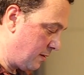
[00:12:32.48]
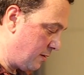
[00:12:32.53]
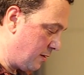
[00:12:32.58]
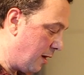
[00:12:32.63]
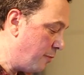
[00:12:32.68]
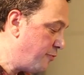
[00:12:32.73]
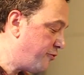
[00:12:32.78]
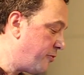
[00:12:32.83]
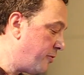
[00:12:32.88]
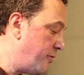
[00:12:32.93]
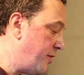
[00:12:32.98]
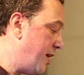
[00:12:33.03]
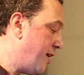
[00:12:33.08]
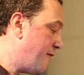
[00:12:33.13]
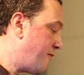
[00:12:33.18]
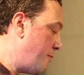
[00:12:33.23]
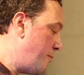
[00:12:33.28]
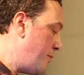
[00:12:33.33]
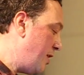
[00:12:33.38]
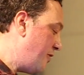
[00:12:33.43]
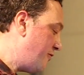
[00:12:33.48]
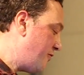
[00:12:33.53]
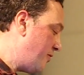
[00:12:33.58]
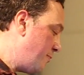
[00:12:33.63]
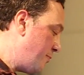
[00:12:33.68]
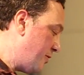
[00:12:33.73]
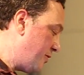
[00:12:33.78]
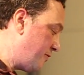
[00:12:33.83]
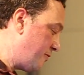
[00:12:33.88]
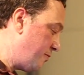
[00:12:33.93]
I'm sure the
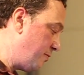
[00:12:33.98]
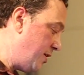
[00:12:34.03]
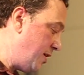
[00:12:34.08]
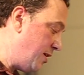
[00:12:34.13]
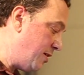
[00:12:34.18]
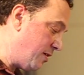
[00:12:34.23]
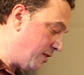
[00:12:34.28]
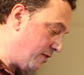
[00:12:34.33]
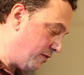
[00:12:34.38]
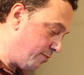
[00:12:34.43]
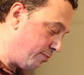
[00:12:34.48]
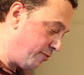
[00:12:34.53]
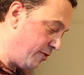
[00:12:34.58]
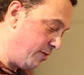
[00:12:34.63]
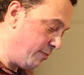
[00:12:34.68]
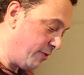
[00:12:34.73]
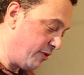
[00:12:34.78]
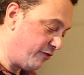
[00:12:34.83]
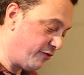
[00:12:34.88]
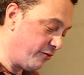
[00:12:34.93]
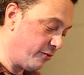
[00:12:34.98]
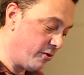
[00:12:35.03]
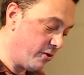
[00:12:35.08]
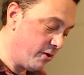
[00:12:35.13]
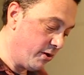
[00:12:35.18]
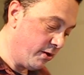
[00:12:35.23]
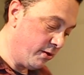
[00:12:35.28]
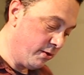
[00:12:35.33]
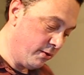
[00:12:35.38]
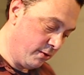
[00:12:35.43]
affirmation must read as
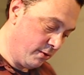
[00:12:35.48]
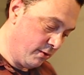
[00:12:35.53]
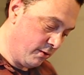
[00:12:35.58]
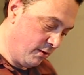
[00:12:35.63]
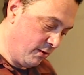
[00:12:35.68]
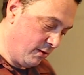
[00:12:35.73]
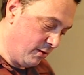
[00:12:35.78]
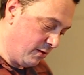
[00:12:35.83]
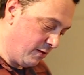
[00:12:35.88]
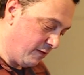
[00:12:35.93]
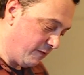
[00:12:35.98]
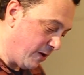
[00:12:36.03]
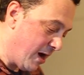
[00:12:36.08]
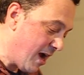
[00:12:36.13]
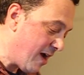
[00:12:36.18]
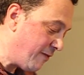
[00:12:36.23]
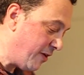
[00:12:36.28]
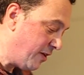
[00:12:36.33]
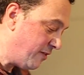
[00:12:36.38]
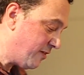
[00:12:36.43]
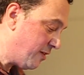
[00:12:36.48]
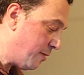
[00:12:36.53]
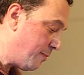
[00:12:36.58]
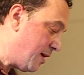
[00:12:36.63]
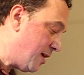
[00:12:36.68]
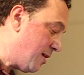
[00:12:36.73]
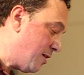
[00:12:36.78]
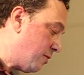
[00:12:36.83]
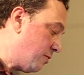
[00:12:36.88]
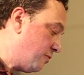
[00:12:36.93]
premature, for having
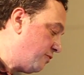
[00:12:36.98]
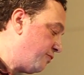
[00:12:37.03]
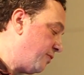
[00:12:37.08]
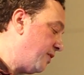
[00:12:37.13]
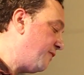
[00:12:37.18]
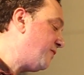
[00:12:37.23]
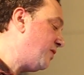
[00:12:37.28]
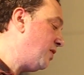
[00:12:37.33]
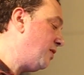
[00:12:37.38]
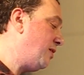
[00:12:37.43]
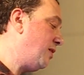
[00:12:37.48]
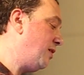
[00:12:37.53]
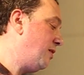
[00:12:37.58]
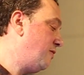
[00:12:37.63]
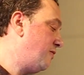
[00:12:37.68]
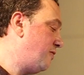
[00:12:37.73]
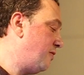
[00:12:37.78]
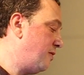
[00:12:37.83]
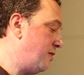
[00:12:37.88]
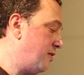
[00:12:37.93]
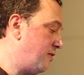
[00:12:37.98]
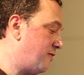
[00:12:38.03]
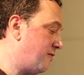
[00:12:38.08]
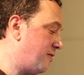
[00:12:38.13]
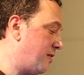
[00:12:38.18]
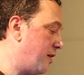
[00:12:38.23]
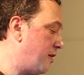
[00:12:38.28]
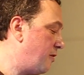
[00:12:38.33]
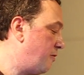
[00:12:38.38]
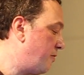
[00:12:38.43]
somehow drifted into this
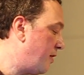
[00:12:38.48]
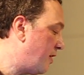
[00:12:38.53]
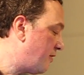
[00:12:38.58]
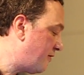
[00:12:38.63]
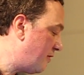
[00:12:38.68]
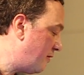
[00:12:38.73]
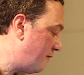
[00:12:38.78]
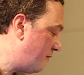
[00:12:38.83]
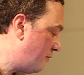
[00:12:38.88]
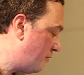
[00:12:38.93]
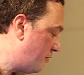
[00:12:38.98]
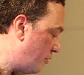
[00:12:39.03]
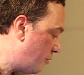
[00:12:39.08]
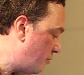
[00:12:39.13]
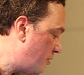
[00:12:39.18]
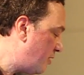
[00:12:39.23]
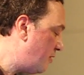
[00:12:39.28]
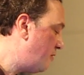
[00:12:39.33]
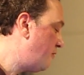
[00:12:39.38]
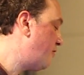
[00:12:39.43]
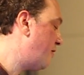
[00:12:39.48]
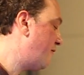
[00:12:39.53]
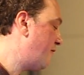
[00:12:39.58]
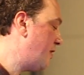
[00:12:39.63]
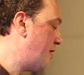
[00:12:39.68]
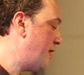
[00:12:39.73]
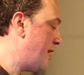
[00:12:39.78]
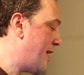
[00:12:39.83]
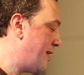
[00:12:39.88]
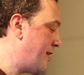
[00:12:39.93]
digressive dotage of
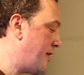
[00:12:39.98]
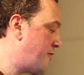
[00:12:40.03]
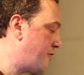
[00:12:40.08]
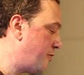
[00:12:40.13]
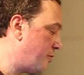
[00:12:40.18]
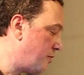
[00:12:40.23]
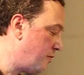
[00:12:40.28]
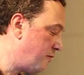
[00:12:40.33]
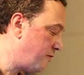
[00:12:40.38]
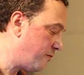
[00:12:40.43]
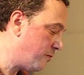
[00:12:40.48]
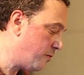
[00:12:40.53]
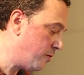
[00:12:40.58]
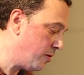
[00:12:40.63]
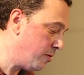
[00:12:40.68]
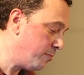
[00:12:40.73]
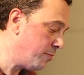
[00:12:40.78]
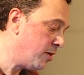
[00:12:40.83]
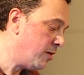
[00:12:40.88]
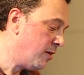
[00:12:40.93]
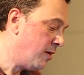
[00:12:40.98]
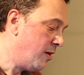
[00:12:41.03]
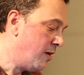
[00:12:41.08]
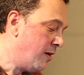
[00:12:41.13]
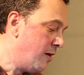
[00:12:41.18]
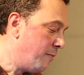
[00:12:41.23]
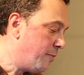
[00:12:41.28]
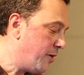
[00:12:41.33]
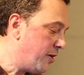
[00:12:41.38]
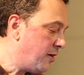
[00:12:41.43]
an anecdotal form,
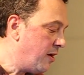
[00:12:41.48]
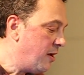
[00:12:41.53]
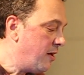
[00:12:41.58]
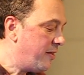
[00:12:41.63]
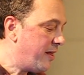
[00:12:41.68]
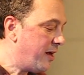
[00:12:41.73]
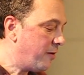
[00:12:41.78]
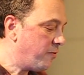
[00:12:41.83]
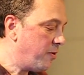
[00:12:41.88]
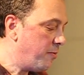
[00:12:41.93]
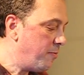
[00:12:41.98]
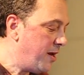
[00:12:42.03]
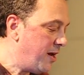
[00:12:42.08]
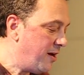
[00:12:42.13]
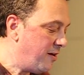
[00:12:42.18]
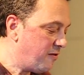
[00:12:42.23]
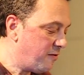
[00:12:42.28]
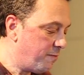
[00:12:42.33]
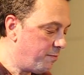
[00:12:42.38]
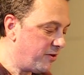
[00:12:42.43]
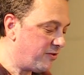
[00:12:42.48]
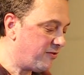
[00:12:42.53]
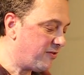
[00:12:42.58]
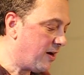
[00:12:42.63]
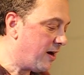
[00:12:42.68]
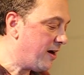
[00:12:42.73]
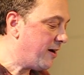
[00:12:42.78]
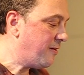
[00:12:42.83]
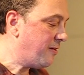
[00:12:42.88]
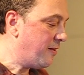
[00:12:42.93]
but that remains
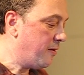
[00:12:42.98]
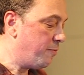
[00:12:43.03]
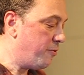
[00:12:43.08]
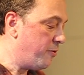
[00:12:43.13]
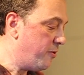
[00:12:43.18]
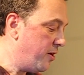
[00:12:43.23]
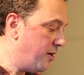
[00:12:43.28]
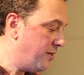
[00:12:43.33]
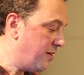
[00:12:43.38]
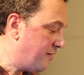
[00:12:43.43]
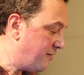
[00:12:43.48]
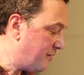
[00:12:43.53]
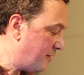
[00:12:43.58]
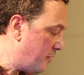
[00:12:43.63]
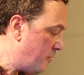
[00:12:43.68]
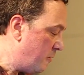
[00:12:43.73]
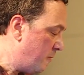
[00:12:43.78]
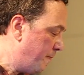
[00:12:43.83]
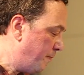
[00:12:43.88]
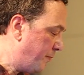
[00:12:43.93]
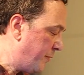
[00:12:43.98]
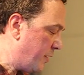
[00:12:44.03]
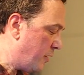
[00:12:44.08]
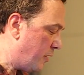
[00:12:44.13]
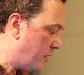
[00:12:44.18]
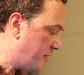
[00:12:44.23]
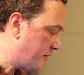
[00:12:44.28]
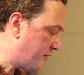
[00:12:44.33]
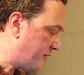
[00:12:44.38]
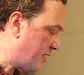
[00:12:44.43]
beside the point, as though
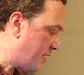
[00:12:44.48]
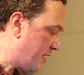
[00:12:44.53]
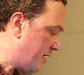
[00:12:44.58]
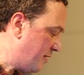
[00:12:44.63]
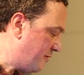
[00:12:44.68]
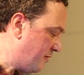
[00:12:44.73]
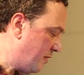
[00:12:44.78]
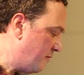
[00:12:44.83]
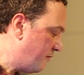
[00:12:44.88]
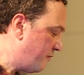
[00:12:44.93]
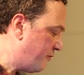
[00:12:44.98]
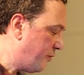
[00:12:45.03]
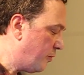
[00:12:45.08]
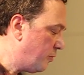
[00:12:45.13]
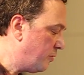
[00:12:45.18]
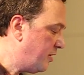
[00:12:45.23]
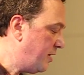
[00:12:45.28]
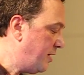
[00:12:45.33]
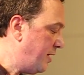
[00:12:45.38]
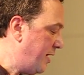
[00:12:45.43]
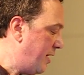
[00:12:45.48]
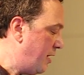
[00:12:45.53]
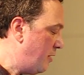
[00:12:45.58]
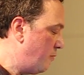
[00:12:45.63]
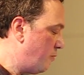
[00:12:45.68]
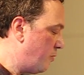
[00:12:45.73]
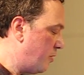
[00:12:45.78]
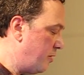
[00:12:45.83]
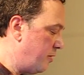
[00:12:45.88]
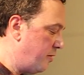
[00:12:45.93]
all sides unfolding
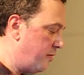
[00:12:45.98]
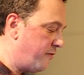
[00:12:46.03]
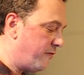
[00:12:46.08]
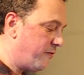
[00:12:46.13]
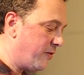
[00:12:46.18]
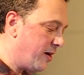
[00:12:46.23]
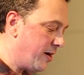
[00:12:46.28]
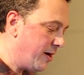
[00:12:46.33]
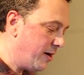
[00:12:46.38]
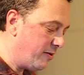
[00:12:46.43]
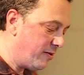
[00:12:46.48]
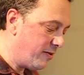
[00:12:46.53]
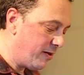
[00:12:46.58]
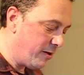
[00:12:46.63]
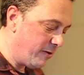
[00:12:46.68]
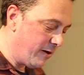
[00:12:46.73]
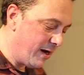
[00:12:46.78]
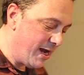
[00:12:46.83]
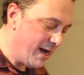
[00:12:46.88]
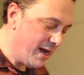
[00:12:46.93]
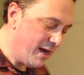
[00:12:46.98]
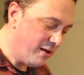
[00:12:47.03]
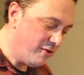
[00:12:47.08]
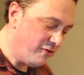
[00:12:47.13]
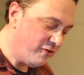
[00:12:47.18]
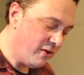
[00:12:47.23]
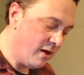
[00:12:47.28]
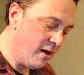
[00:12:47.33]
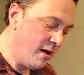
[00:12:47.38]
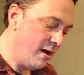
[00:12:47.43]
inward find their
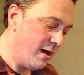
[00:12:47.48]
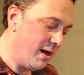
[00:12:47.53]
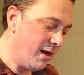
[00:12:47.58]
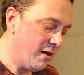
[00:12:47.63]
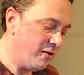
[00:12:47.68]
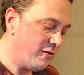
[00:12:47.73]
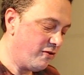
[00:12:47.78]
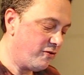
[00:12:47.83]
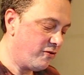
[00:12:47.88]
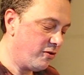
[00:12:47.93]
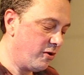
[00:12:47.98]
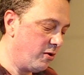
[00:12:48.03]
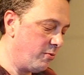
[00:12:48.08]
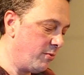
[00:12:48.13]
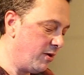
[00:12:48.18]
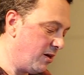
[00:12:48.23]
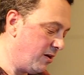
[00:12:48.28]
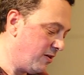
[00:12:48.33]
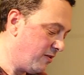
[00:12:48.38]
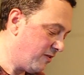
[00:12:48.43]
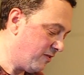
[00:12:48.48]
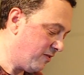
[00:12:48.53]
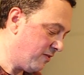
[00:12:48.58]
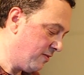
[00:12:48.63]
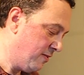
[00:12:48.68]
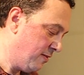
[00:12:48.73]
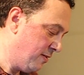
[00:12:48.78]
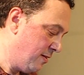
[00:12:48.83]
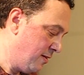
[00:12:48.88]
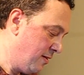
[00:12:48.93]
edge and terminus
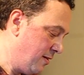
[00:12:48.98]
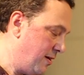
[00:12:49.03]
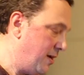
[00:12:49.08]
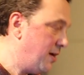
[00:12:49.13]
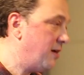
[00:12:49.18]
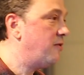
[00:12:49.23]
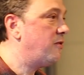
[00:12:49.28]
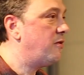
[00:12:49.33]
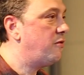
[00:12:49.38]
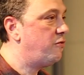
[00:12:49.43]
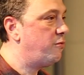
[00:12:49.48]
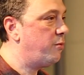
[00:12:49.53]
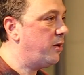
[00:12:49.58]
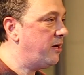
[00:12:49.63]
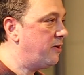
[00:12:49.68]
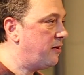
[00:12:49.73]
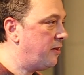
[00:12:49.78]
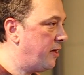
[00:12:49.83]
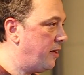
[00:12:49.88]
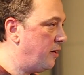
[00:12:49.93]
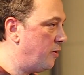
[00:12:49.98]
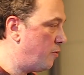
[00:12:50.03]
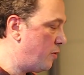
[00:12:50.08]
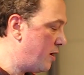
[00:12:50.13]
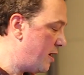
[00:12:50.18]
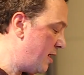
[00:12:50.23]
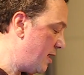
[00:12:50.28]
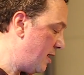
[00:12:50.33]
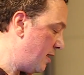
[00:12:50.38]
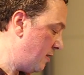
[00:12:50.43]
in dwindling
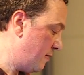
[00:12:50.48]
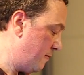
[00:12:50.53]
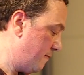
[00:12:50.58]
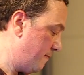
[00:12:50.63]
away.